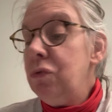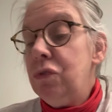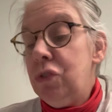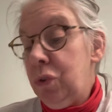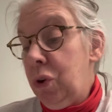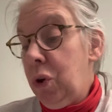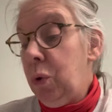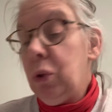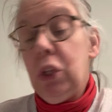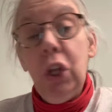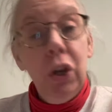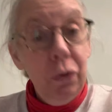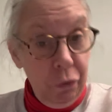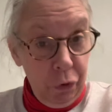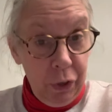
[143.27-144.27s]
to go
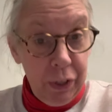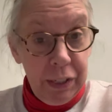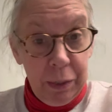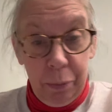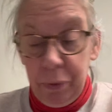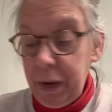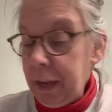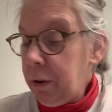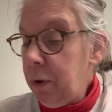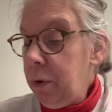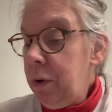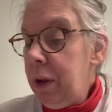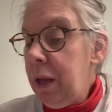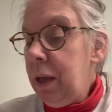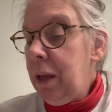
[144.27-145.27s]
look for a
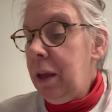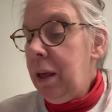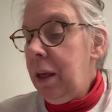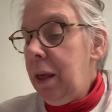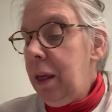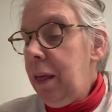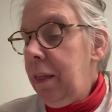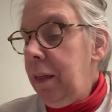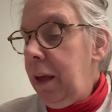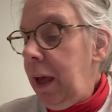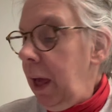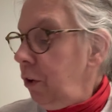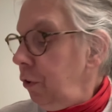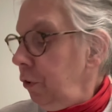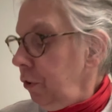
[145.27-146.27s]
soprano,
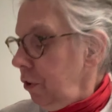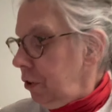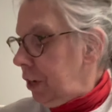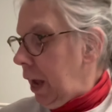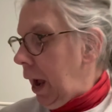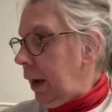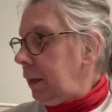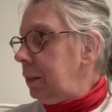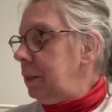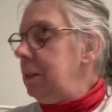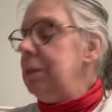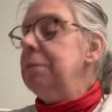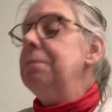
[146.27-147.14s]
a girl knocked.